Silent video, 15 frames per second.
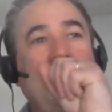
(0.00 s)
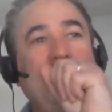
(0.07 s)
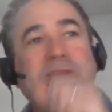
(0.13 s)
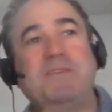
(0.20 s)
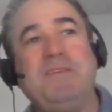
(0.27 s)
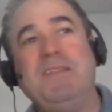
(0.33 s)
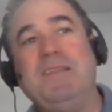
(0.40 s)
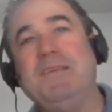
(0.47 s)
We
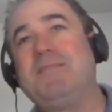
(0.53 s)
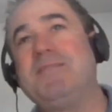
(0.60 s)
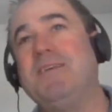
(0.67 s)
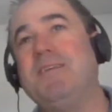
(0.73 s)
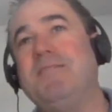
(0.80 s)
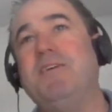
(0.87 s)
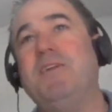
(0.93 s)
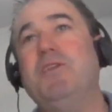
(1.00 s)
see these
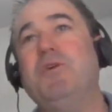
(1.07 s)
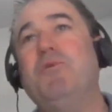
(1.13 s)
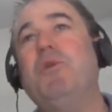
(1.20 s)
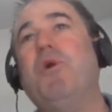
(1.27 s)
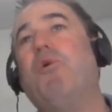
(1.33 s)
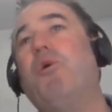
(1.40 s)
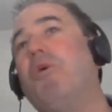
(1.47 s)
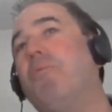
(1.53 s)
things, the new
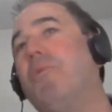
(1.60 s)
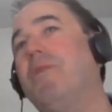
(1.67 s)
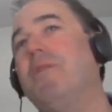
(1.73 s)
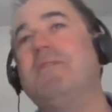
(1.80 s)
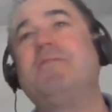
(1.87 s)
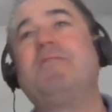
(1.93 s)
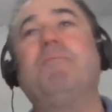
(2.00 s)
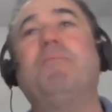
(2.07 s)
normal,
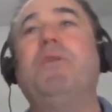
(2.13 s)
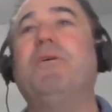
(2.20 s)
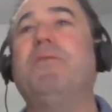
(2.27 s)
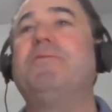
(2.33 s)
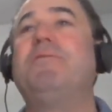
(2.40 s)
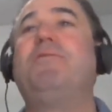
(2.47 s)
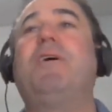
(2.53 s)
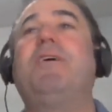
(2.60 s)
and some of
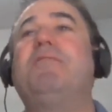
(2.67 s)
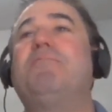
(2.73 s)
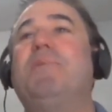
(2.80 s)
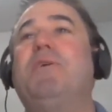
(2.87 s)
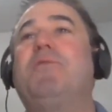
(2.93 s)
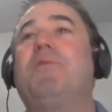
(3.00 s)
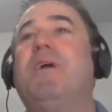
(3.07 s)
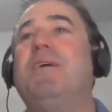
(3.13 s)
those. It drives
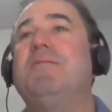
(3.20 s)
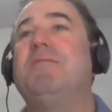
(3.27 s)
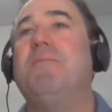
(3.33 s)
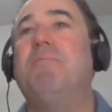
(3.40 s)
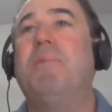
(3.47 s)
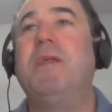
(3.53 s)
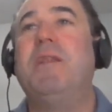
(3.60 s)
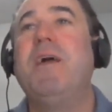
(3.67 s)
me crazy.
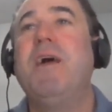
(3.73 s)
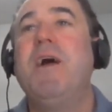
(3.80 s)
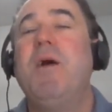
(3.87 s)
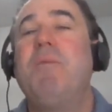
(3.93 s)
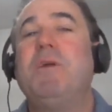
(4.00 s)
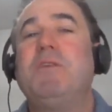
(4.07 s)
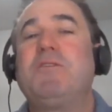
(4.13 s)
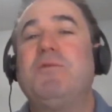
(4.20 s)
But
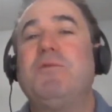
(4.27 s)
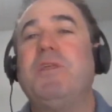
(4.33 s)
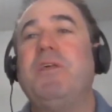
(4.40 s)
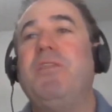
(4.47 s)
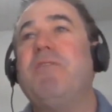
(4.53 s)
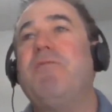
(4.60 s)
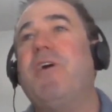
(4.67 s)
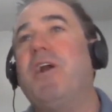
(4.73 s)
certainly
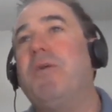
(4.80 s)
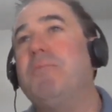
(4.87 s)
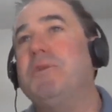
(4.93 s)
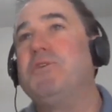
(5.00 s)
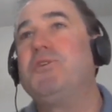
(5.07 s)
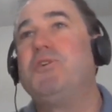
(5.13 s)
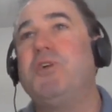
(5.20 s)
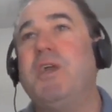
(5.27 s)
the
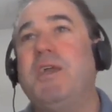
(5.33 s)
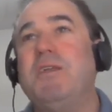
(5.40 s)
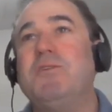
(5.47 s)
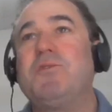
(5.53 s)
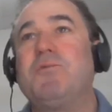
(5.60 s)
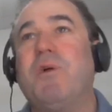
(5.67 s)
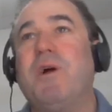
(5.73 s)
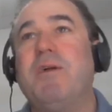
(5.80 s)
environment's
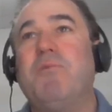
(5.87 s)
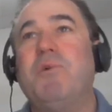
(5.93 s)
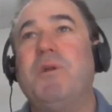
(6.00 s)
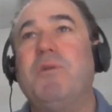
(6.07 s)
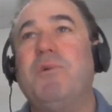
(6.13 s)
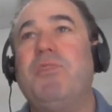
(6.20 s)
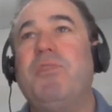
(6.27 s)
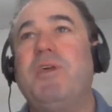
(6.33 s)
changed, right?
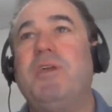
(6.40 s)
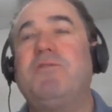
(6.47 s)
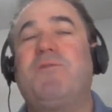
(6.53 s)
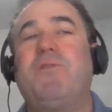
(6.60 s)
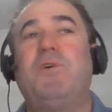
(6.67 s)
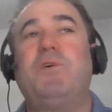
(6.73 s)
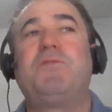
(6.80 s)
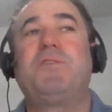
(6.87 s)
When things
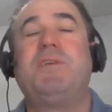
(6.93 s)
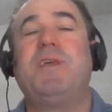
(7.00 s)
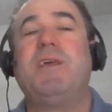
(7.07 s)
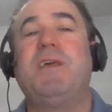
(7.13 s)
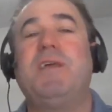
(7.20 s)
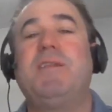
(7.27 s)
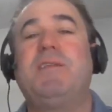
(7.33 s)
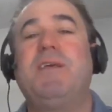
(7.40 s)
first
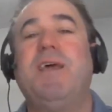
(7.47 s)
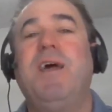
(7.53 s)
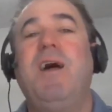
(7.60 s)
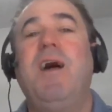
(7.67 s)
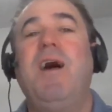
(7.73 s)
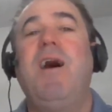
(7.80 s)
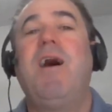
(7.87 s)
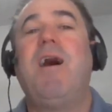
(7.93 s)
hit,
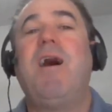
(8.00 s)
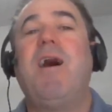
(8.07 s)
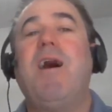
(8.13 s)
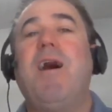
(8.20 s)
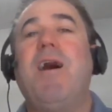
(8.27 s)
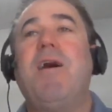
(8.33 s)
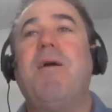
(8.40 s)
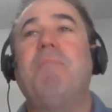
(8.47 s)

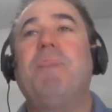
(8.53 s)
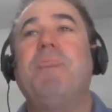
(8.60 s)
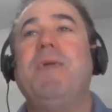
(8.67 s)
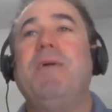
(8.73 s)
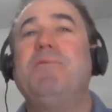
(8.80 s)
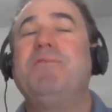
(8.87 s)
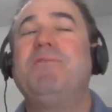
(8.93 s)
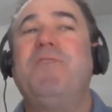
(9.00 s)

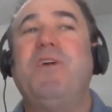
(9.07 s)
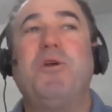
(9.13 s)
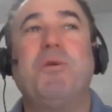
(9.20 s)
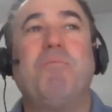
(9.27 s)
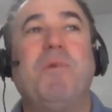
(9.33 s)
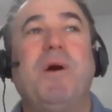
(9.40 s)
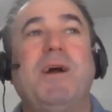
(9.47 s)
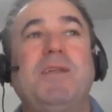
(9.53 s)
it was very
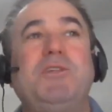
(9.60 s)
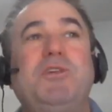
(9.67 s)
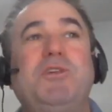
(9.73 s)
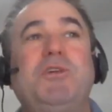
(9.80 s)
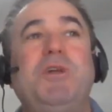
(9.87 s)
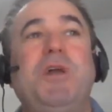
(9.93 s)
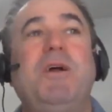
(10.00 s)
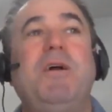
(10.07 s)

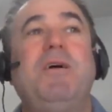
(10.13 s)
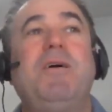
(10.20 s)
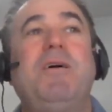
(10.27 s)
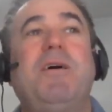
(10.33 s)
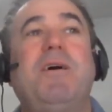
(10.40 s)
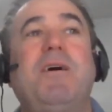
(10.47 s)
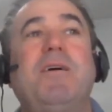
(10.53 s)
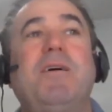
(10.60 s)
much
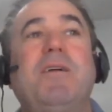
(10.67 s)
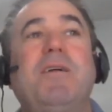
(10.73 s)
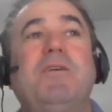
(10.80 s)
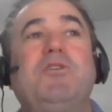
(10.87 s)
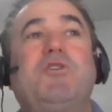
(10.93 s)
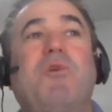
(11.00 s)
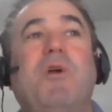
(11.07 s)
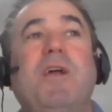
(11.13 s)

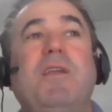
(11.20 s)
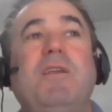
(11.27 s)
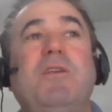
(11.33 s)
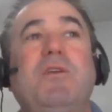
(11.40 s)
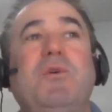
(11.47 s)
try and